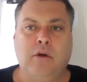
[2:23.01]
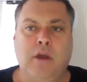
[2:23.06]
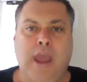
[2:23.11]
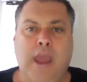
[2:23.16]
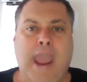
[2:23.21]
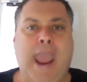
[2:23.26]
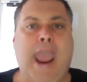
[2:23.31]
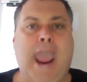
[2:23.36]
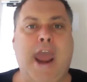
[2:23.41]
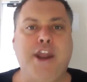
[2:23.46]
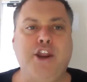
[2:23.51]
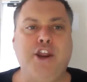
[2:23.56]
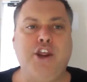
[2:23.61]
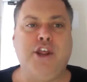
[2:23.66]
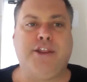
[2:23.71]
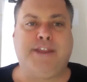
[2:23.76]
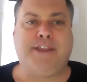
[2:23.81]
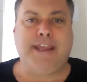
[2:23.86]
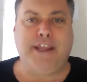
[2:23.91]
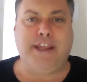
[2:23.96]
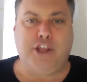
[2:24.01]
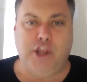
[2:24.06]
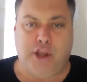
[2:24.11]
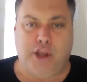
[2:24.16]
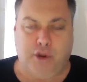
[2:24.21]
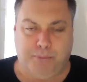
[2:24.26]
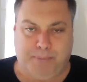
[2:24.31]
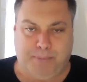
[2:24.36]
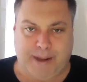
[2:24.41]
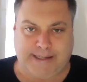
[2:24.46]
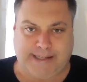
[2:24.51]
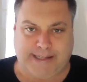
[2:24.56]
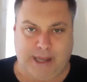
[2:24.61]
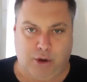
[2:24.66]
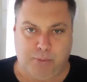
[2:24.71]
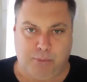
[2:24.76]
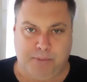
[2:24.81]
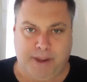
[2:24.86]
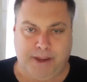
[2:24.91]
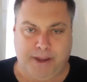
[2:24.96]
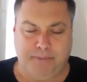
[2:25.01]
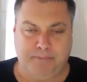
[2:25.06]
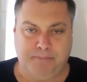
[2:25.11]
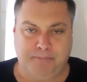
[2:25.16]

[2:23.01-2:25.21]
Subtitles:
how do you think you could best help me?